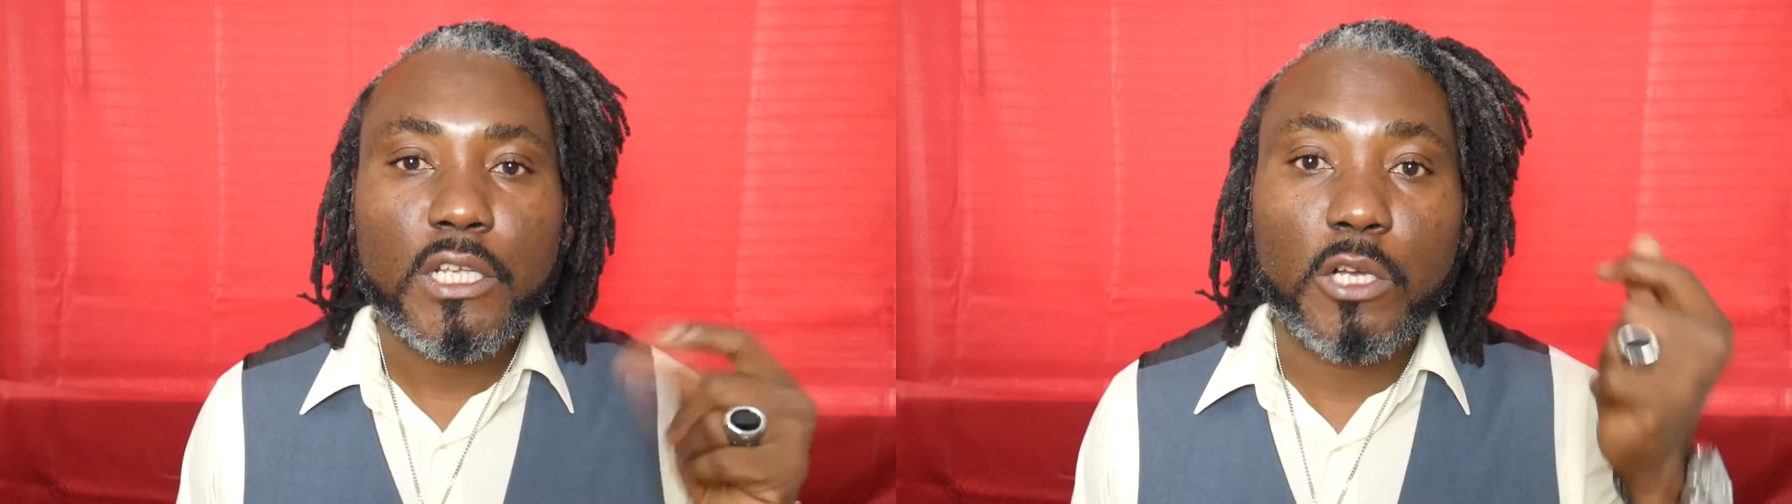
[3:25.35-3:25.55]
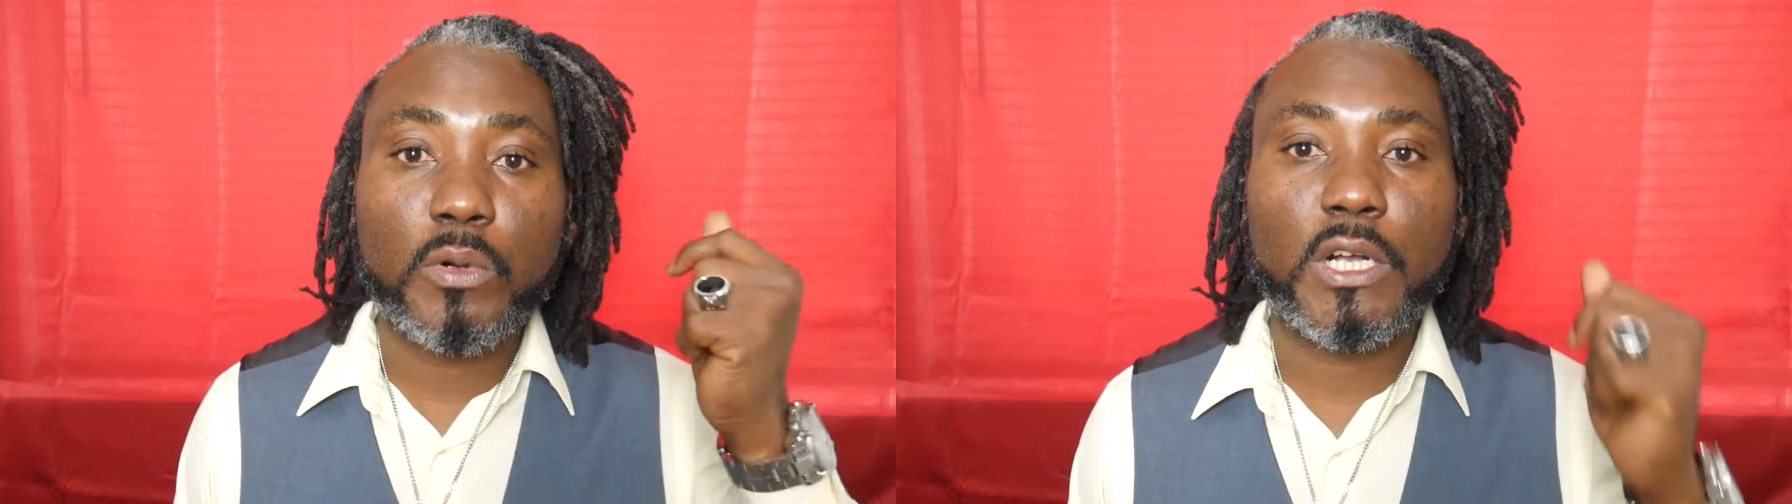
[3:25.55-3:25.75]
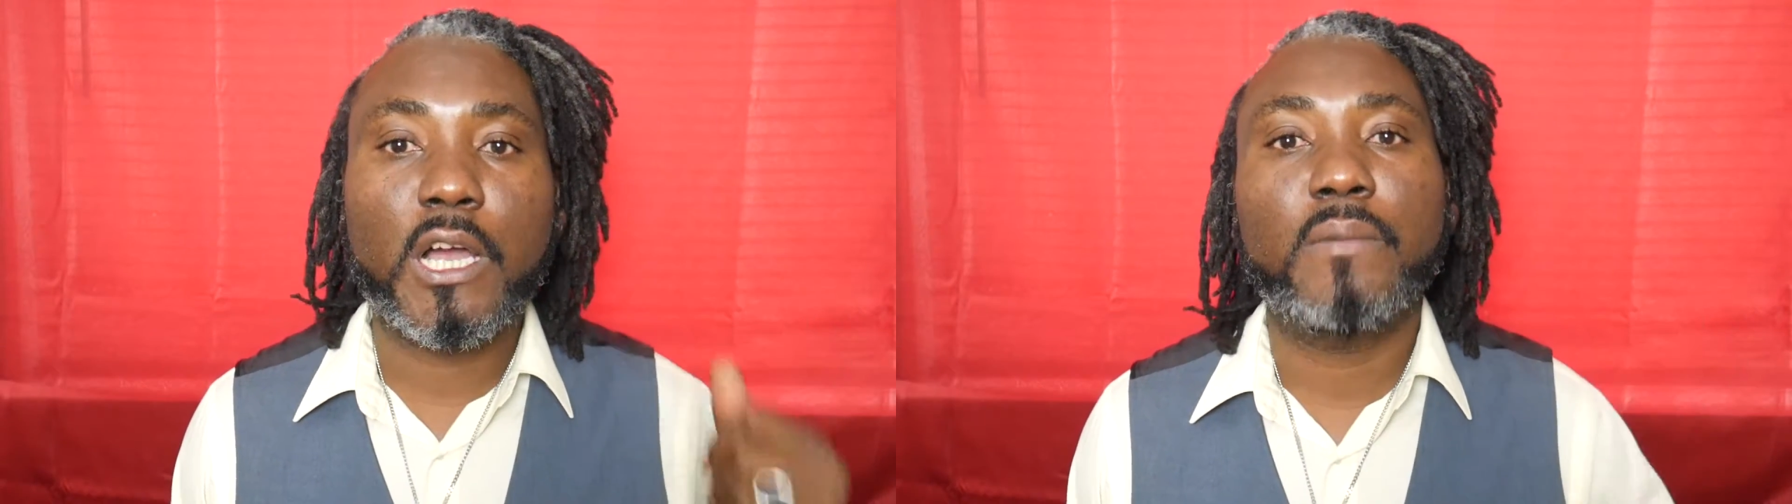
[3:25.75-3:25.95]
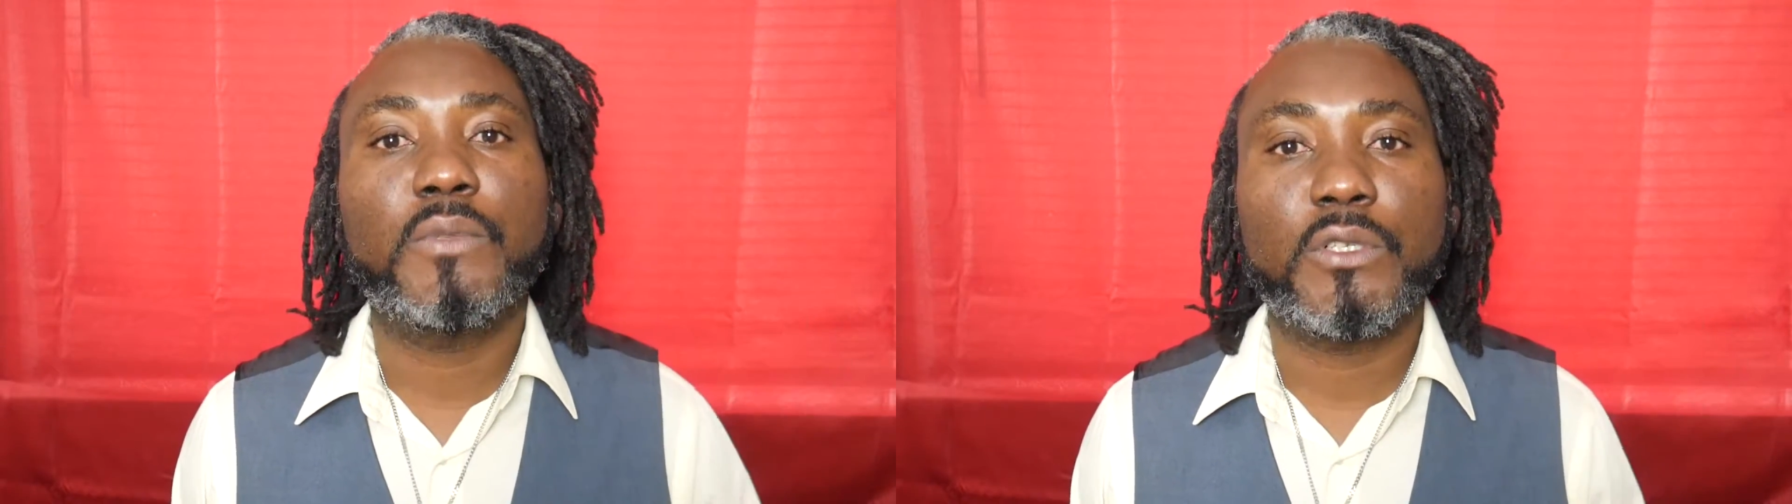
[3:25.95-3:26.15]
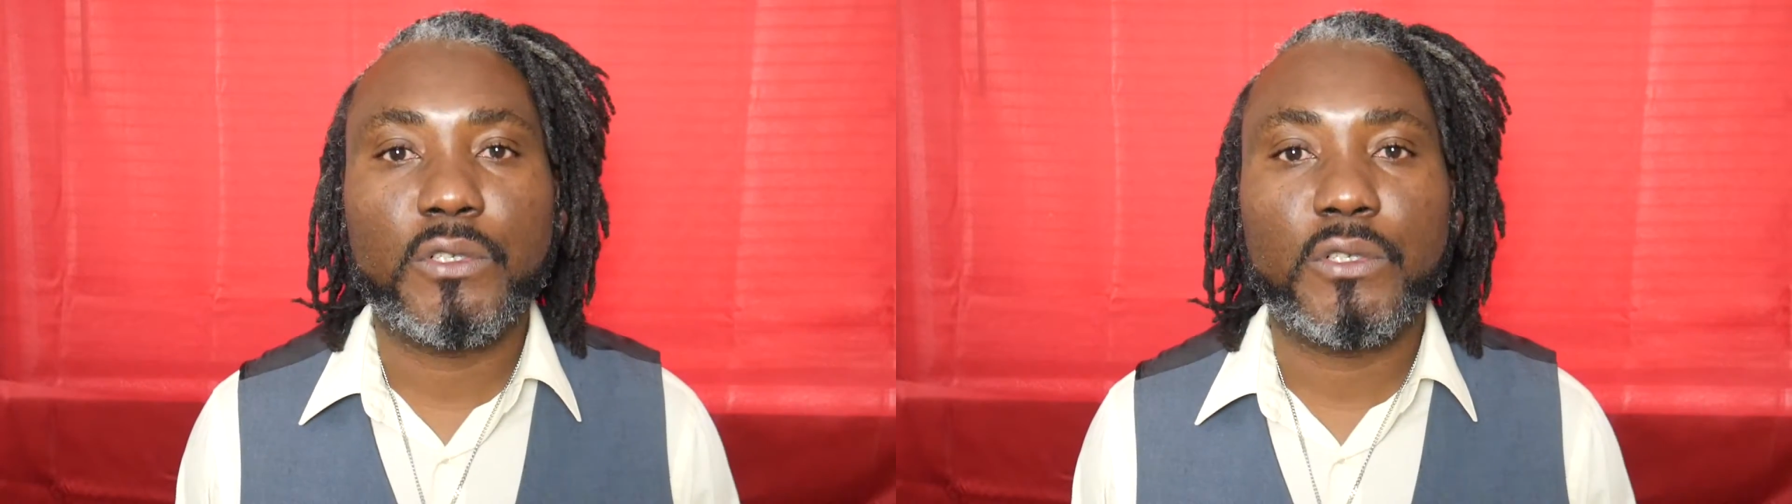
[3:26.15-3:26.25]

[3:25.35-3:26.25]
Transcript: it will come to